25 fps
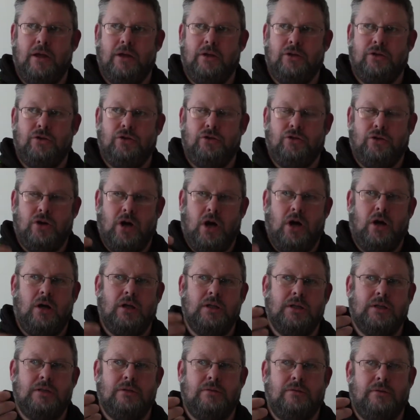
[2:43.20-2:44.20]
you
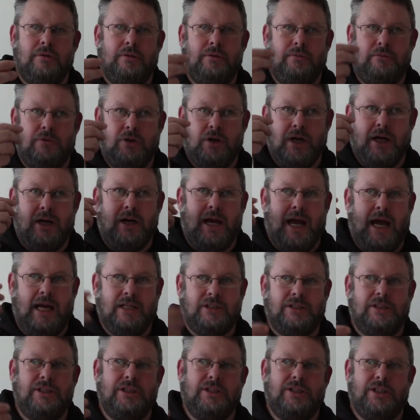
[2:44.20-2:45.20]
can't
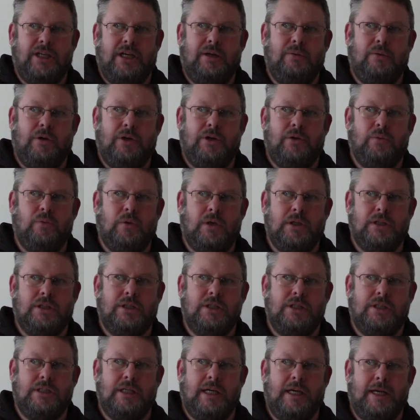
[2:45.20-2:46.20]
actually see what you want
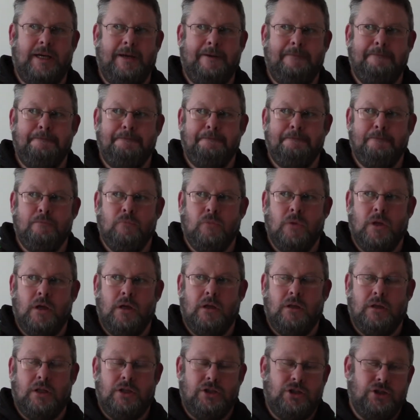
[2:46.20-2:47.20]
to see,
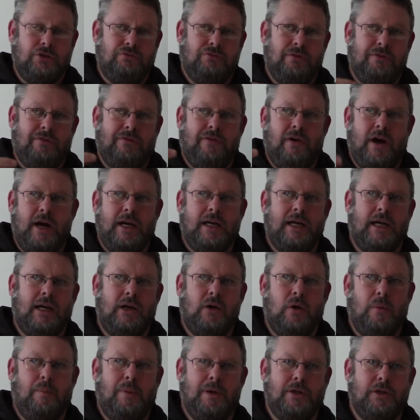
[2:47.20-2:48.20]
then just refine it a
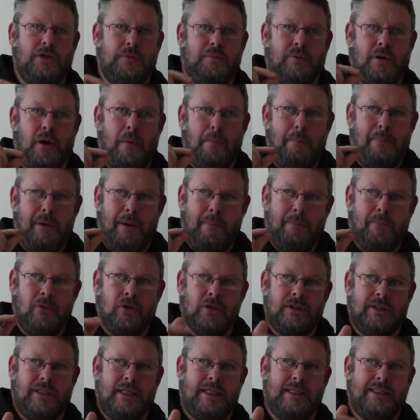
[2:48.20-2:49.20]
little bit. Just put a bit
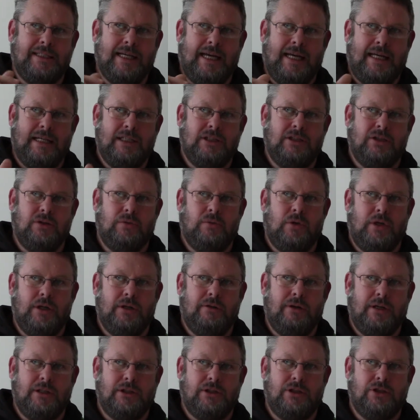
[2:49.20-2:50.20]
more detail into what
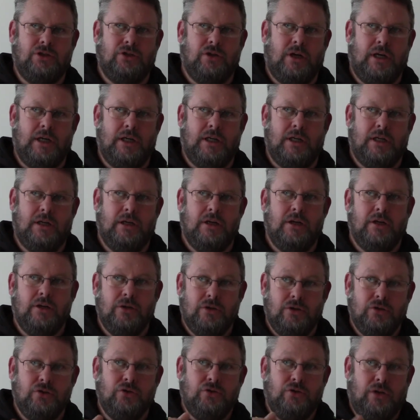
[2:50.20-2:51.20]
you're actually trying
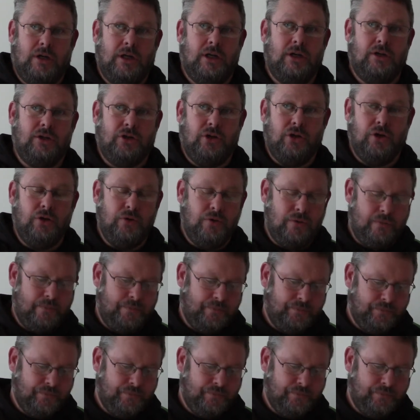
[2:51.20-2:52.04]
to do,